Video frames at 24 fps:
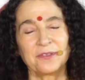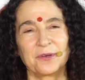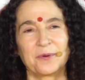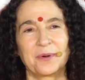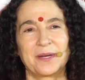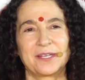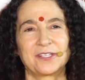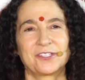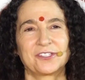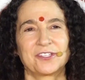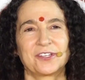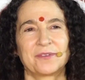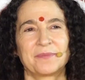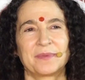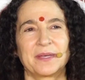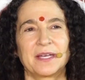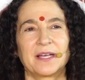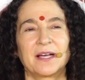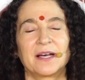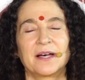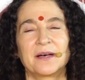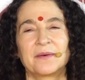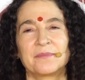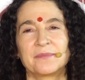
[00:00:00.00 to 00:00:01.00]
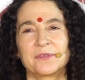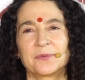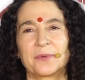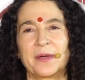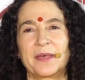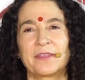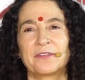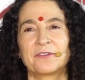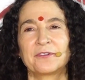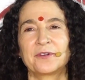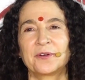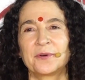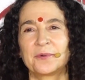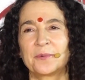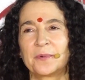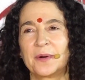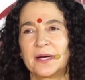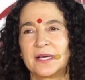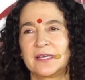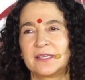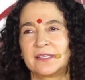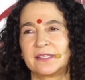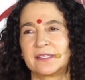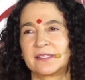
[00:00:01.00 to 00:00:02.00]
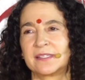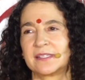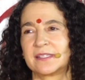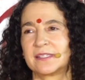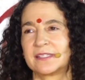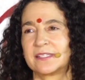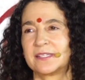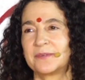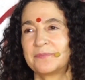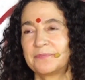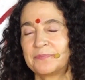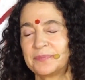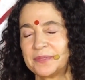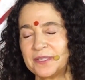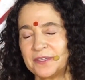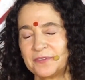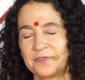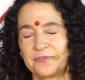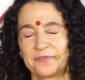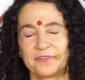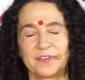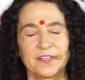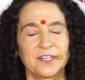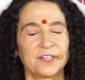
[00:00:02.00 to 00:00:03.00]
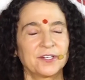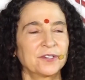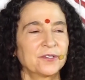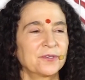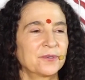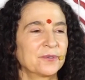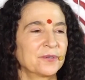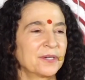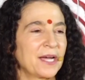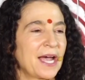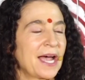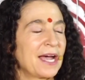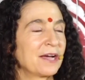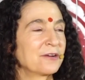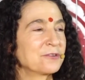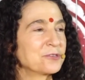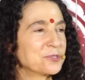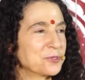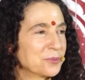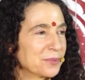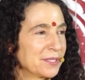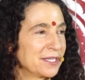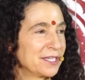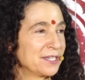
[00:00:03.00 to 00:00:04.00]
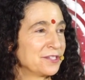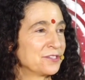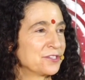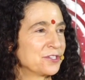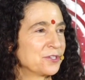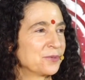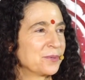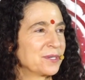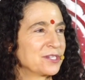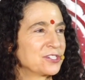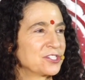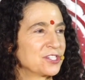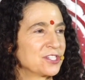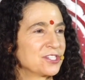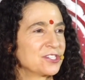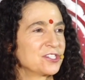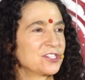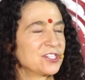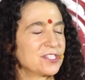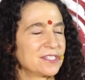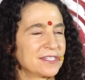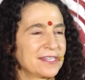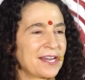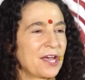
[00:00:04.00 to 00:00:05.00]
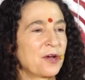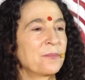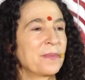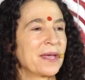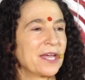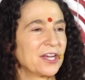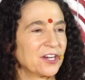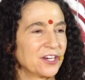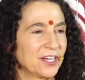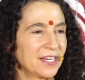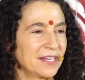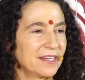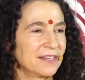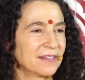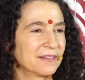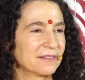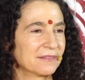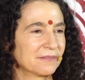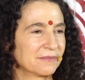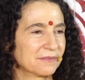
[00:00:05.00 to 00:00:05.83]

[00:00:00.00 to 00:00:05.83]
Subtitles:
the question becomes whether it was simply fear or actually intuition. She's now married.